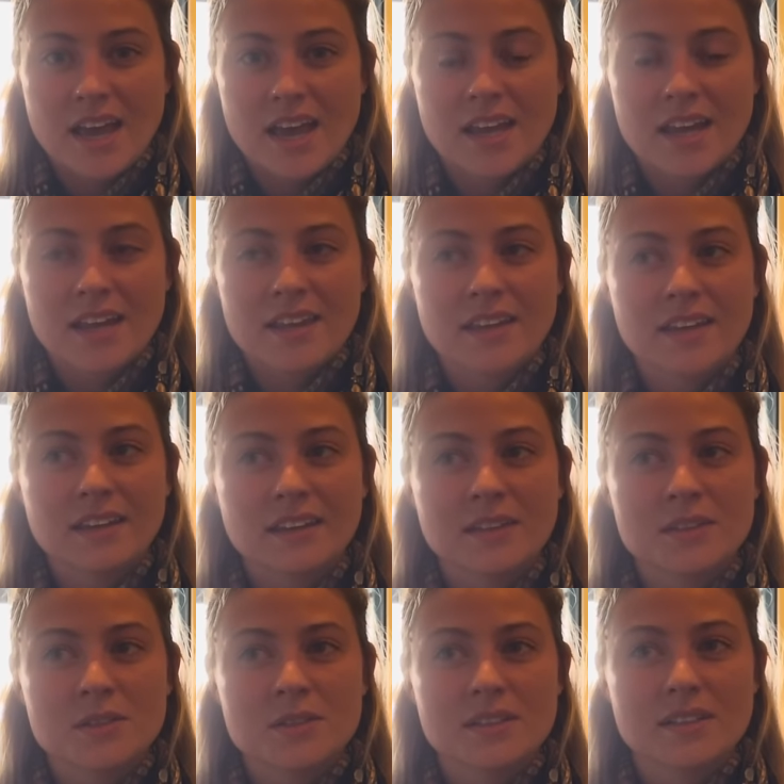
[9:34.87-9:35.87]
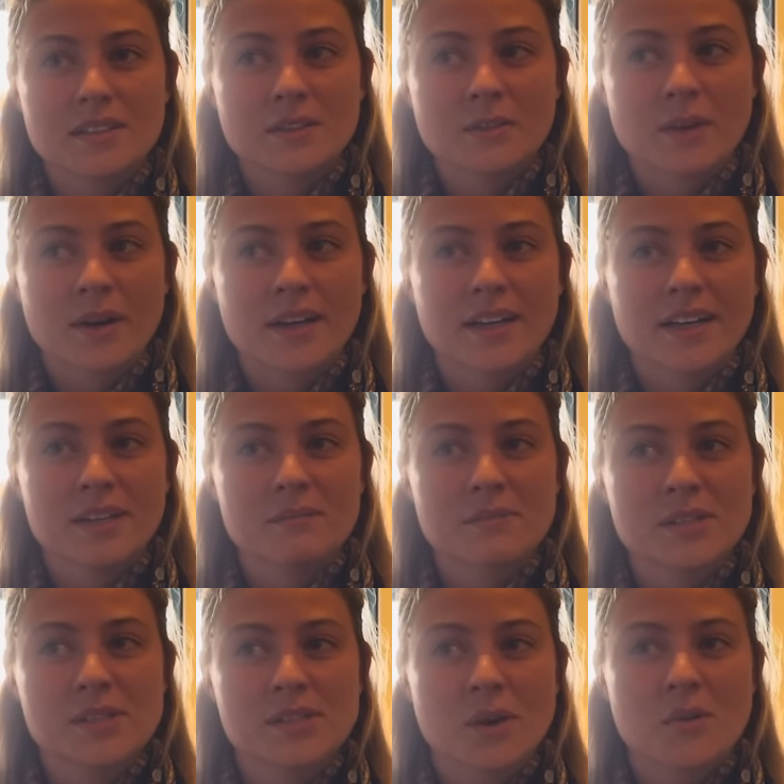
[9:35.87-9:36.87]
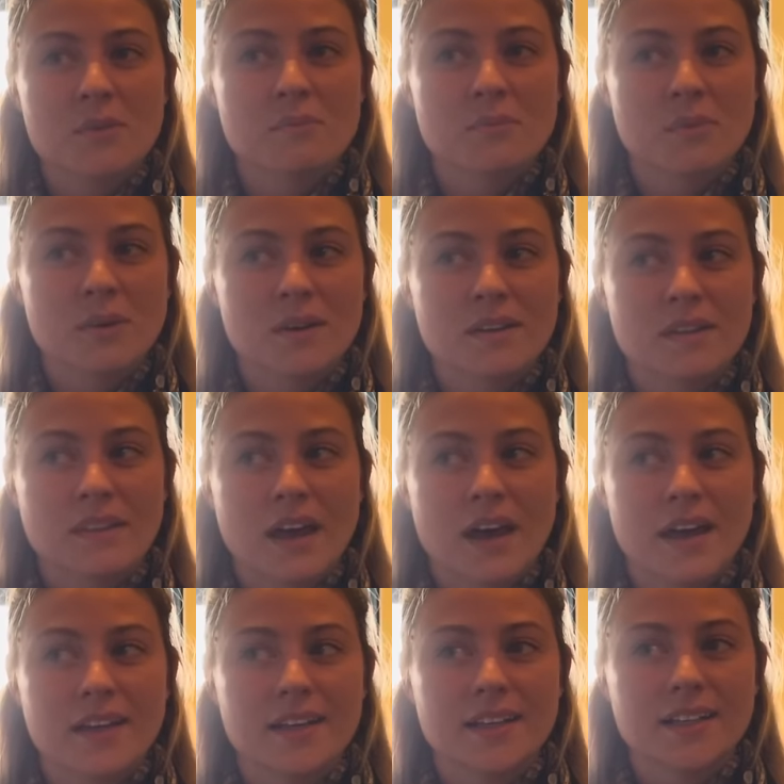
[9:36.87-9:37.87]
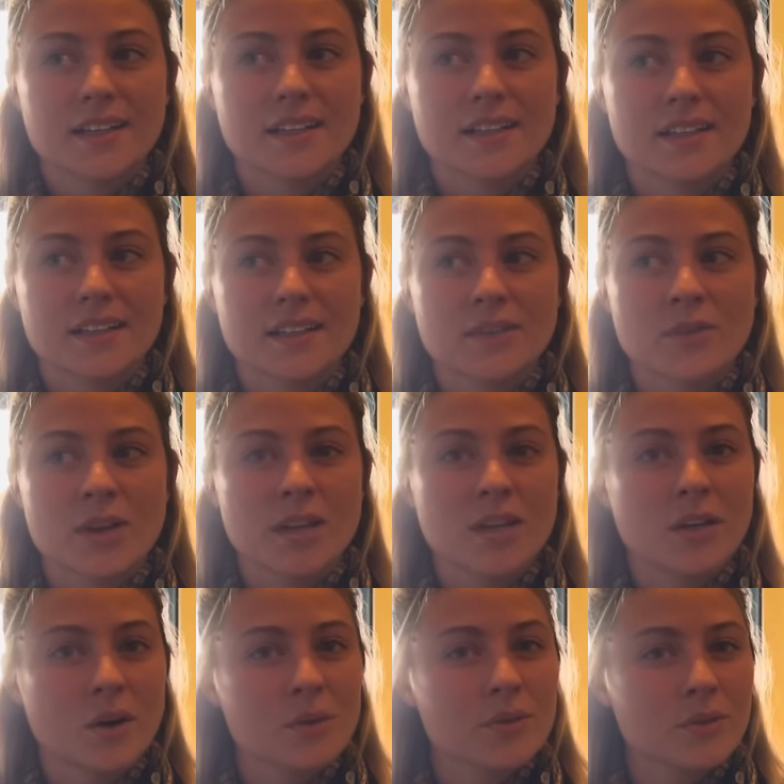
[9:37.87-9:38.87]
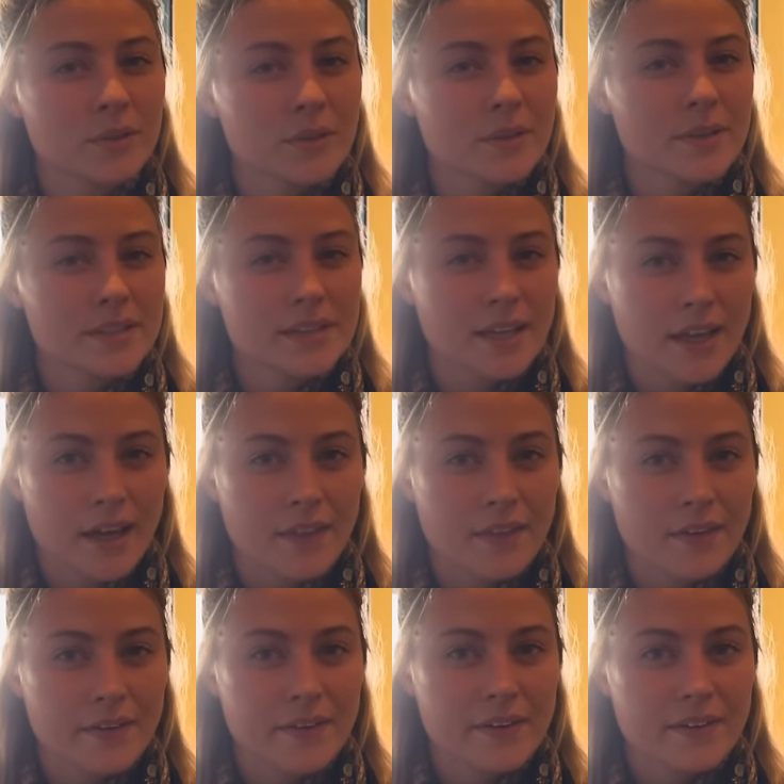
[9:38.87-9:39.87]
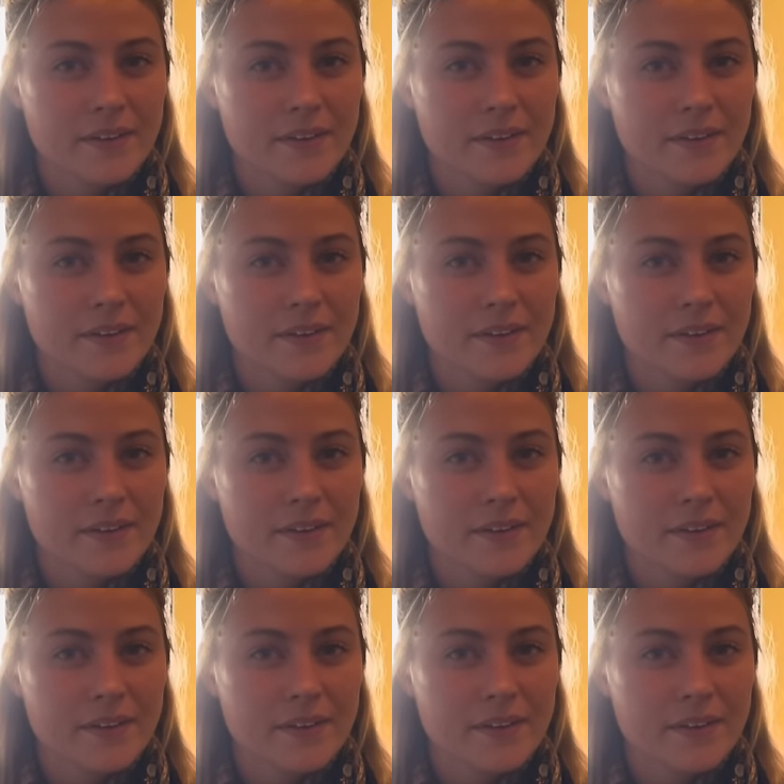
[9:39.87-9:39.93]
And I think that's where it can be so important that we go through it together.